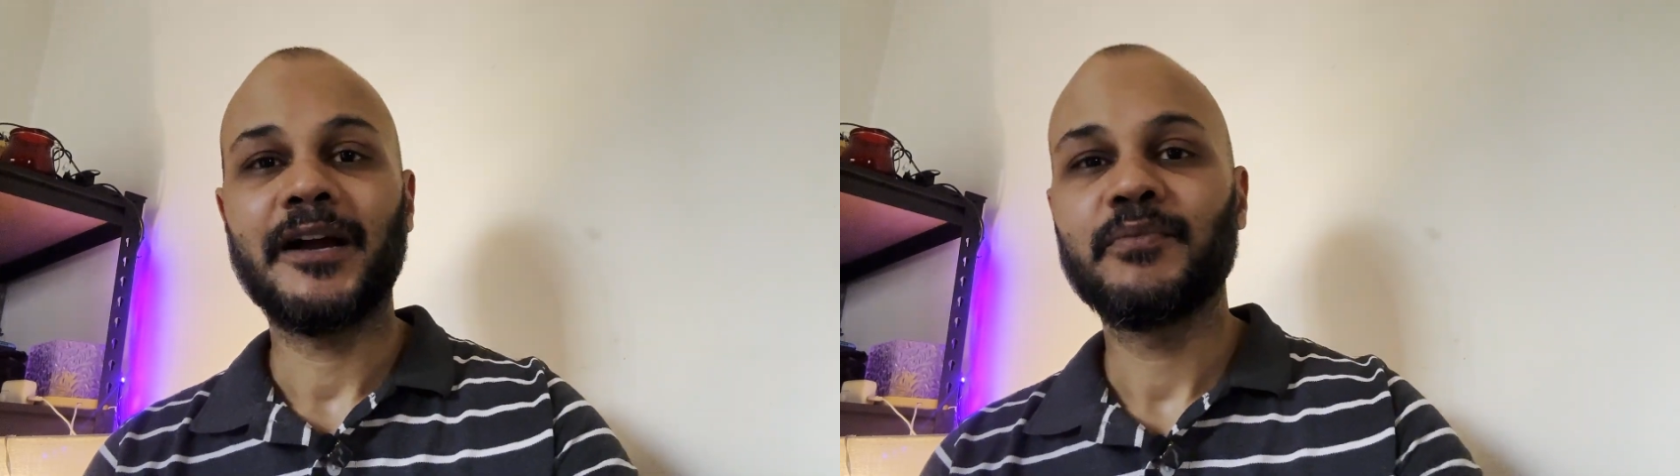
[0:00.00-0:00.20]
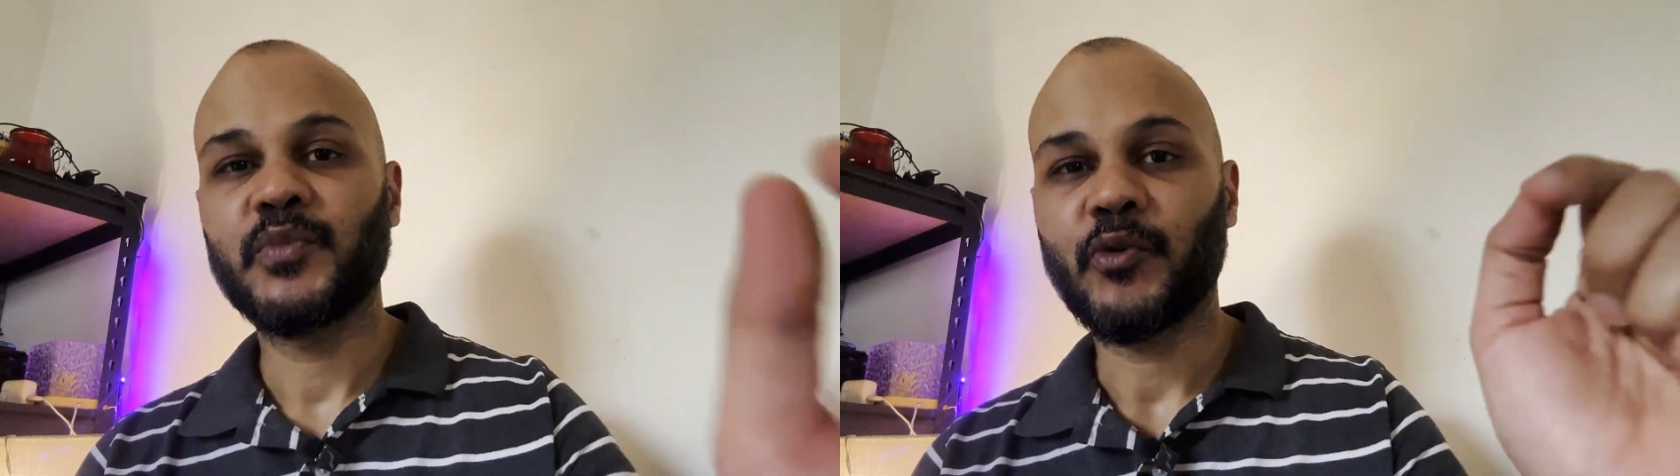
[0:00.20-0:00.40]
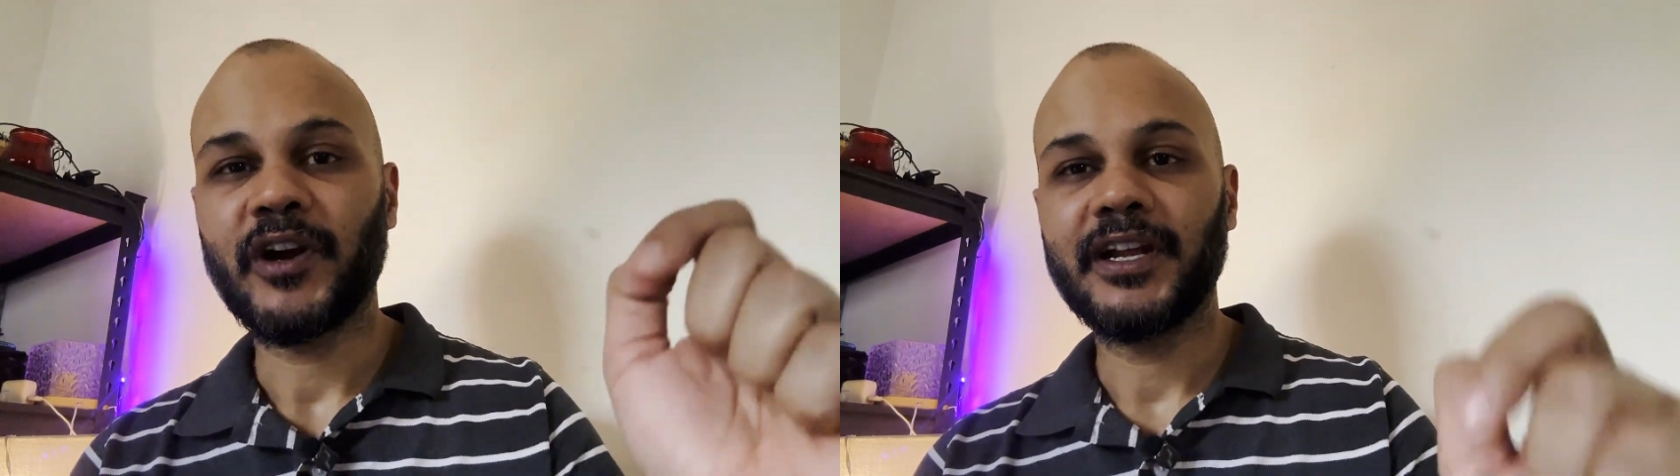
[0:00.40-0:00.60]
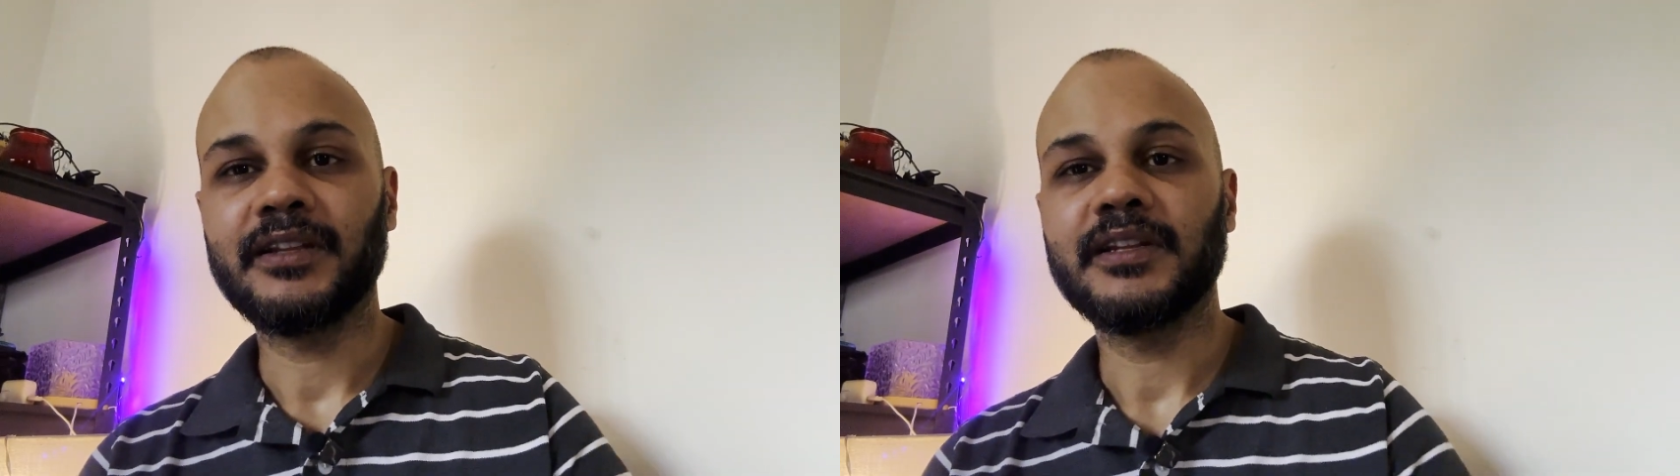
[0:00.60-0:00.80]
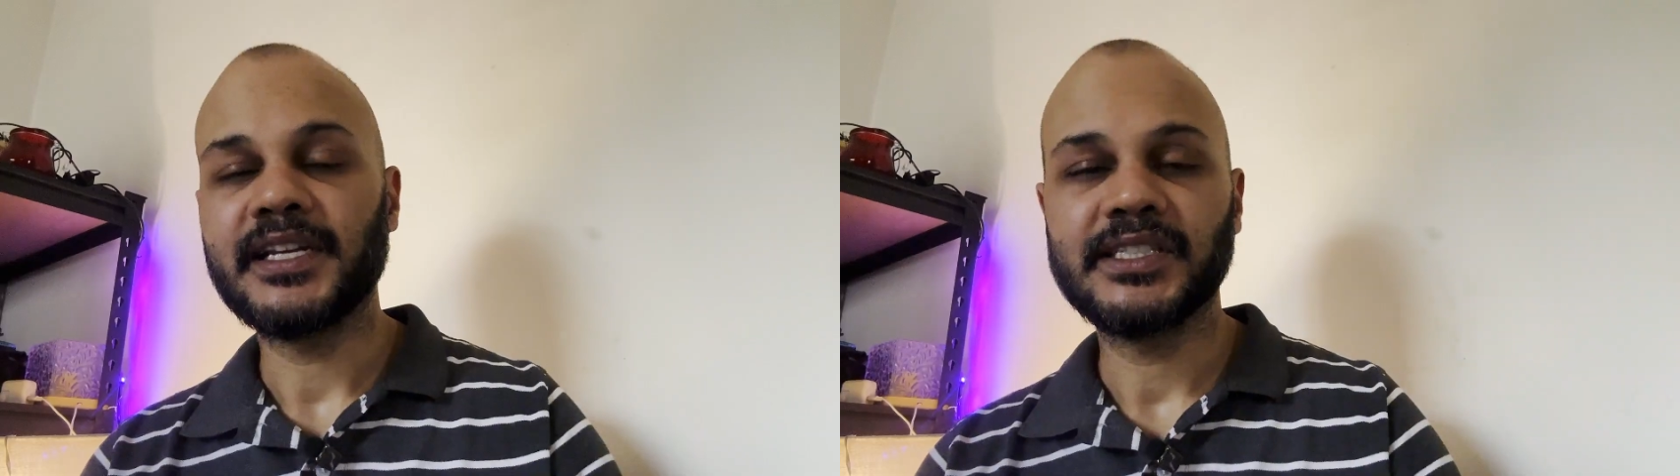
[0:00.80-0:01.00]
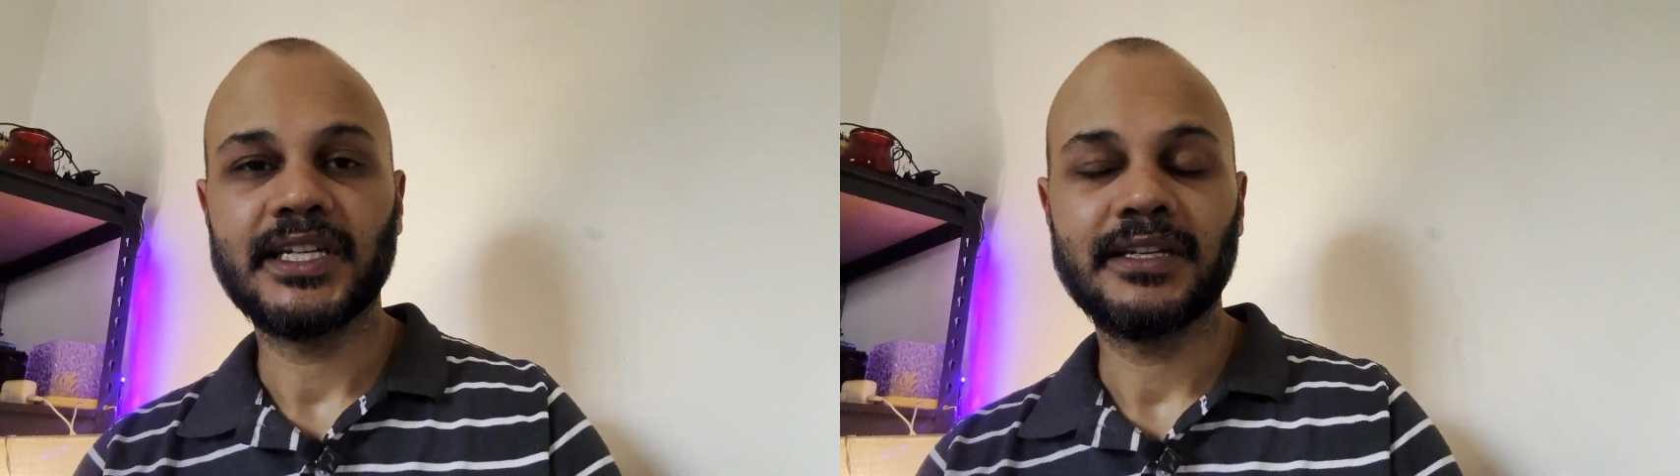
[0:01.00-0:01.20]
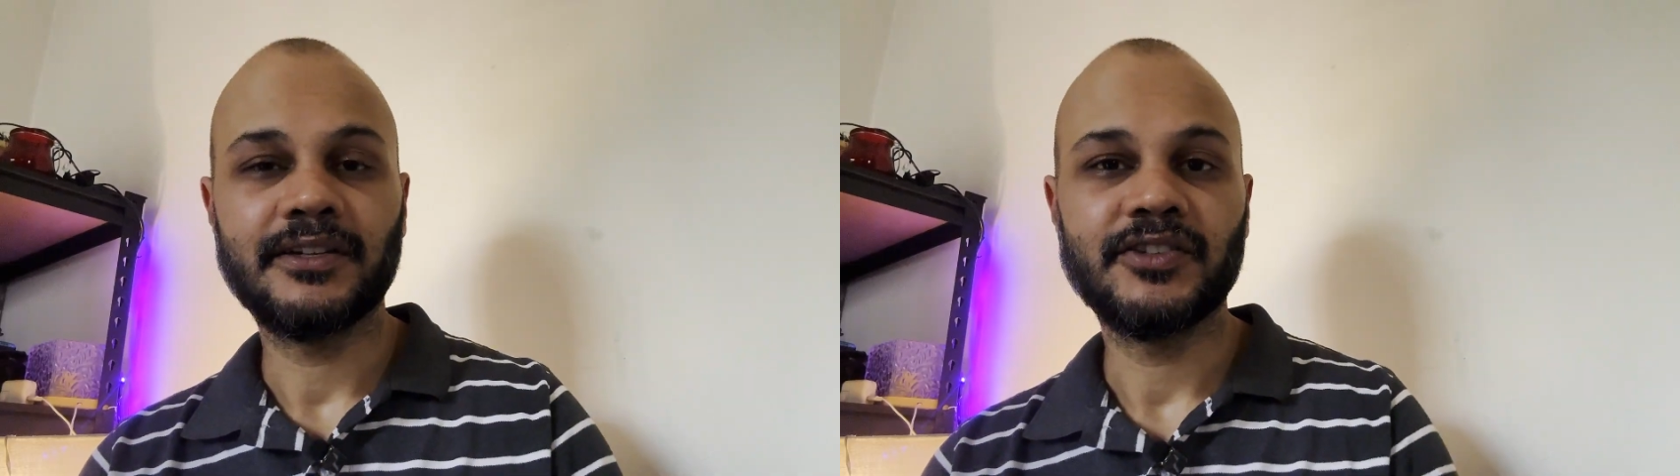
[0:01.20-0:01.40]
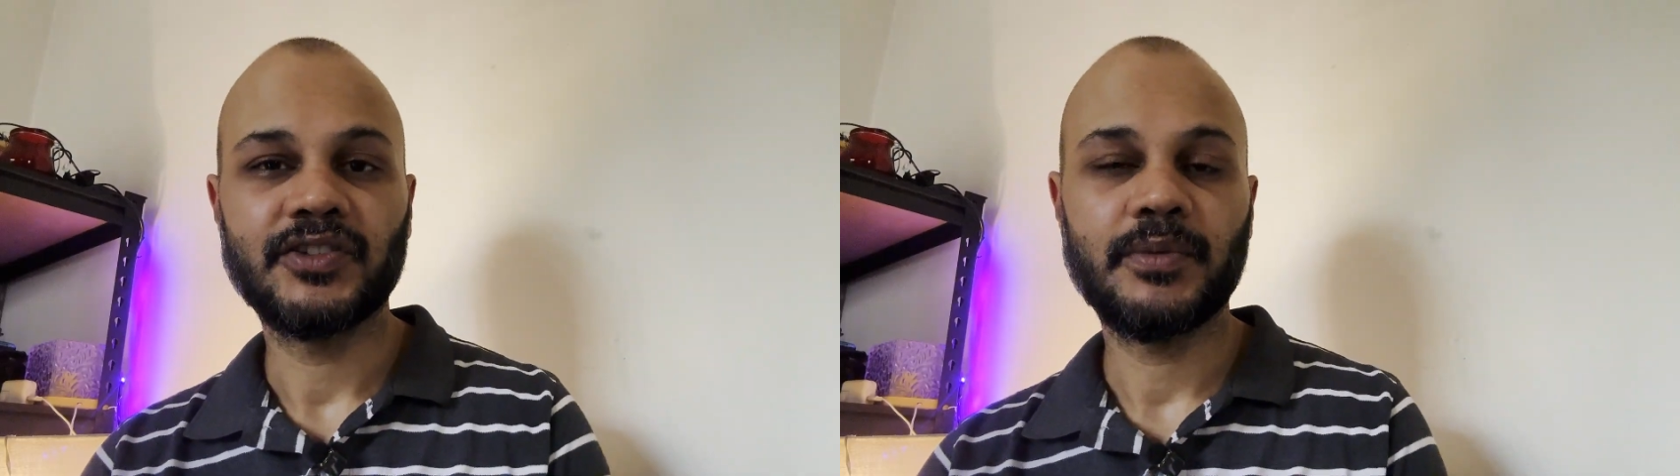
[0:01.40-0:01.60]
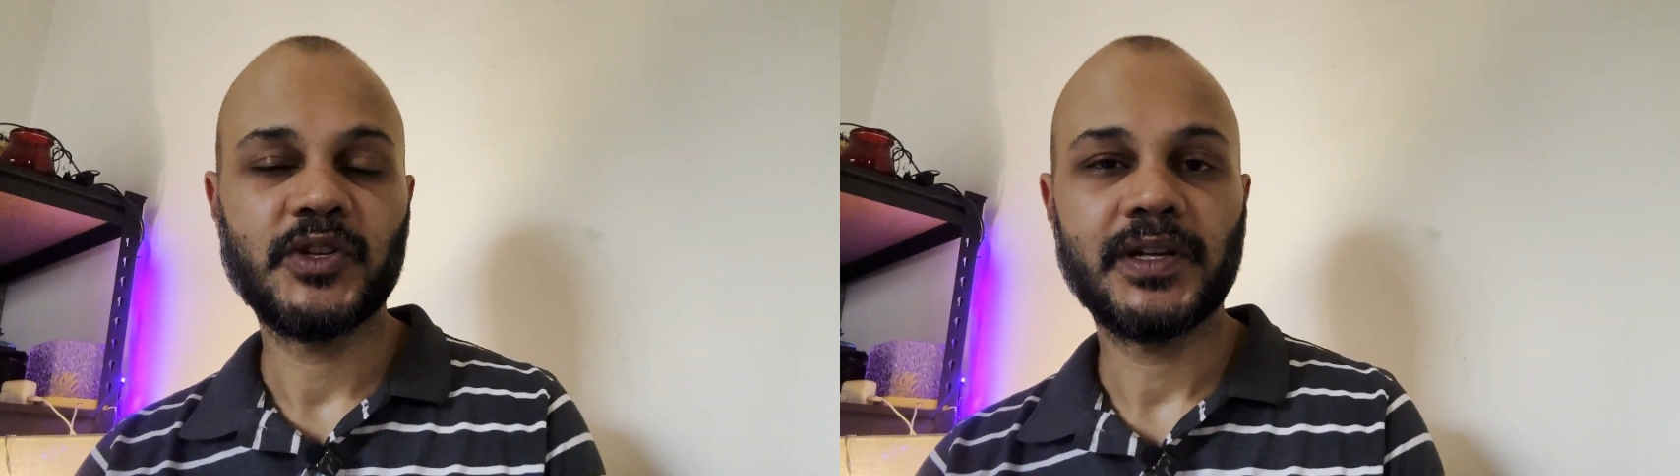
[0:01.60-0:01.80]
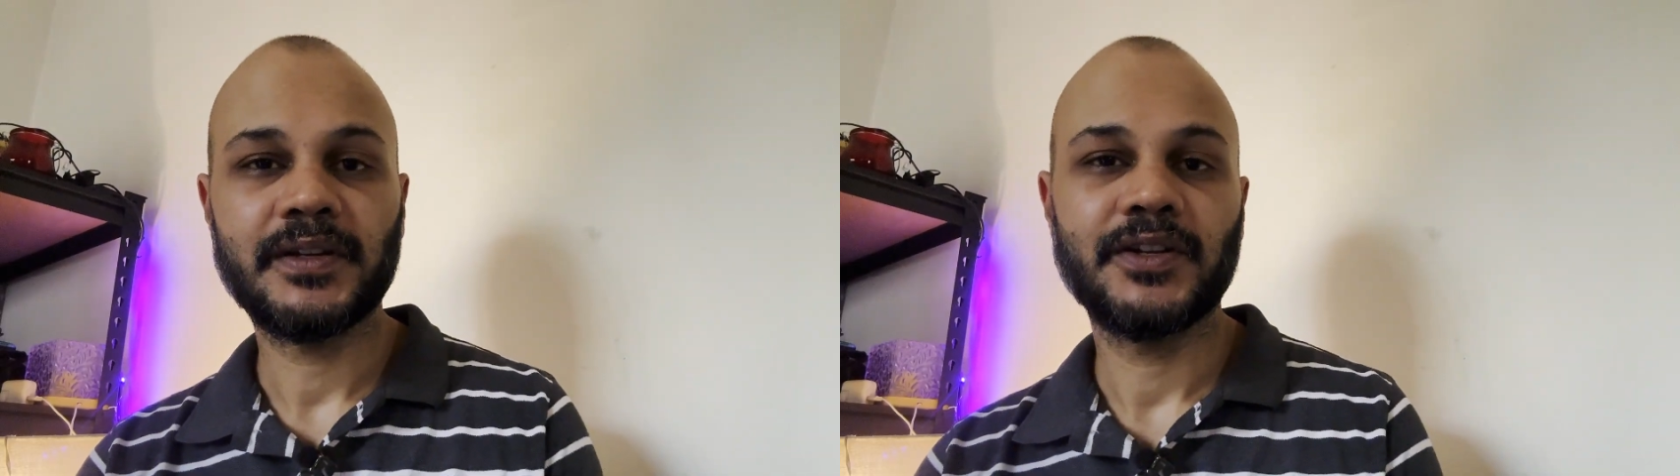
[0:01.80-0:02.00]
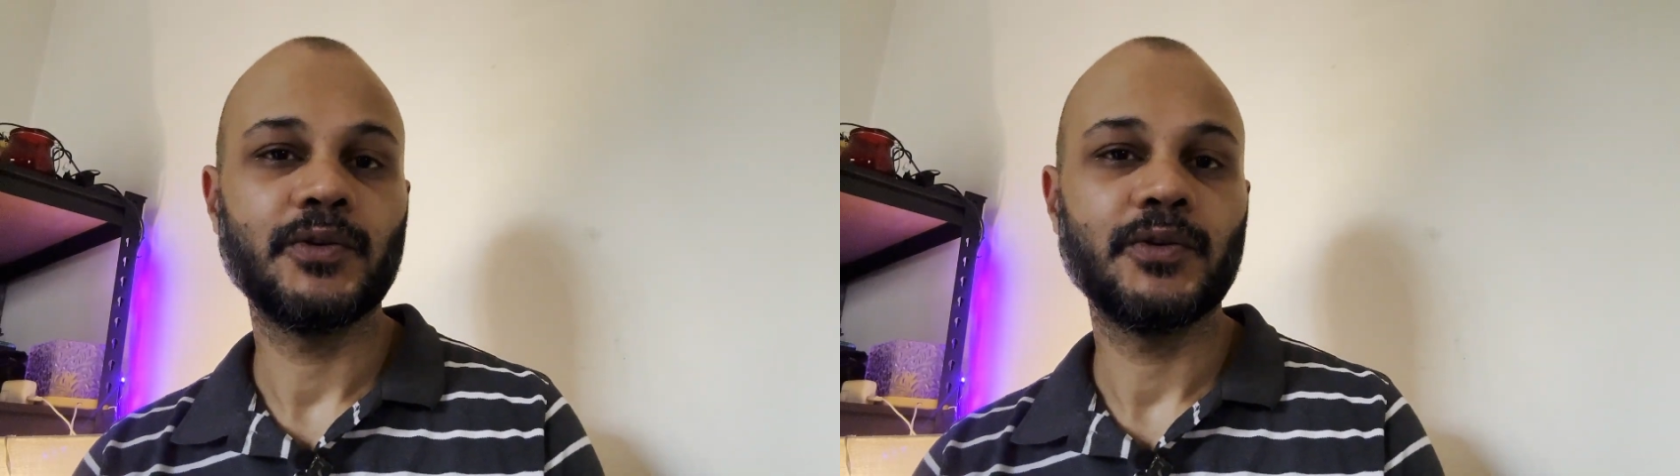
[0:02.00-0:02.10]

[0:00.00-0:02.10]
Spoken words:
I'm providing the links in the description.